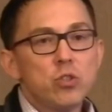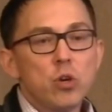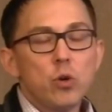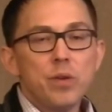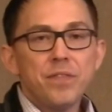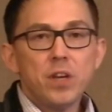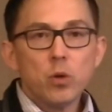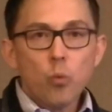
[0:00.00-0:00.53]

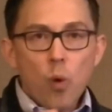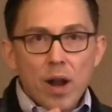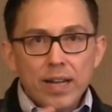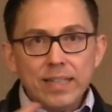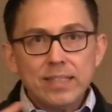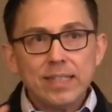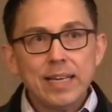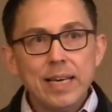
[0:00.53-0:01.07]
So if you're
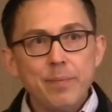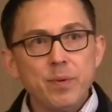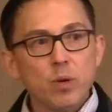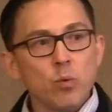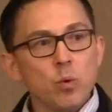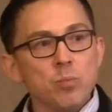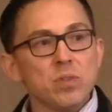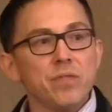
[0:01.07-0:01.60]
wanting to keep
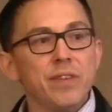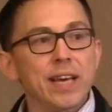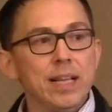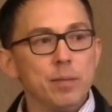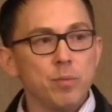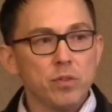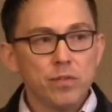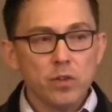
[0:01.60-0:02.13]
your rooms
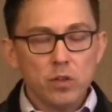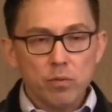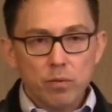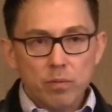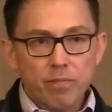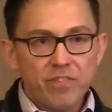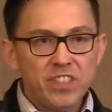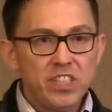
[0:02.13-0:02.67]
available for
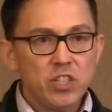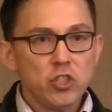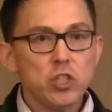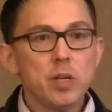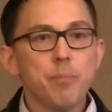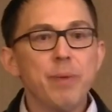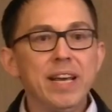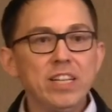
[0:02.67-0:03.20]

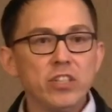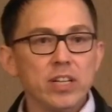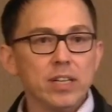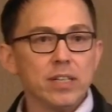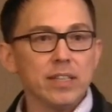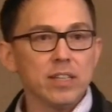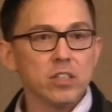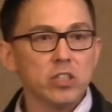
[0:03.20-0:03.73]
physician to
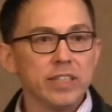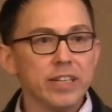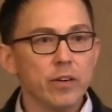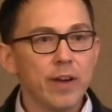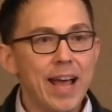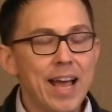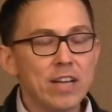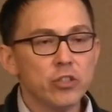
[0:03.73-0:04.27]
patient clinical
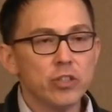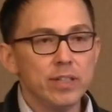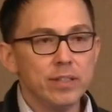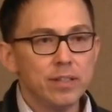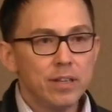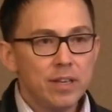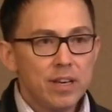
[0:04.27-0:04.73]
interaction,